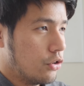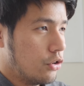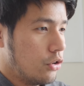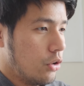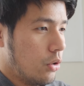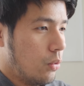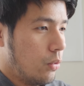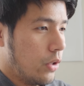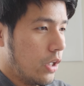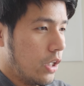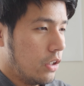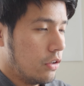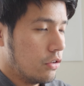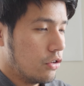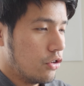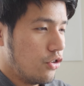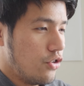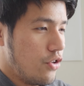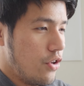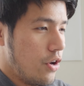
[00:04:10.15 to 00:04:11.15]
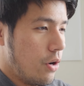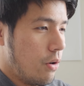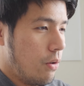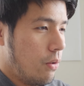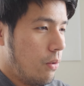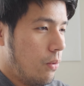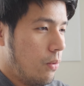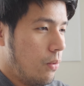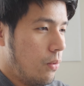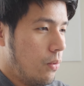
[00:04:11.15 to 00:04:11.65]
showing
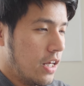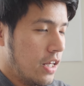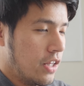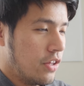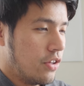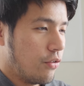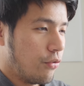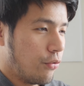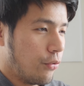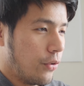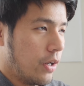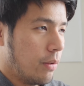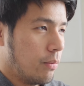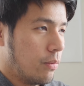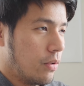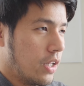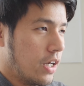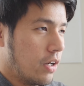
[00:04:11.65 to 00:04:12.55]
snow in the frame.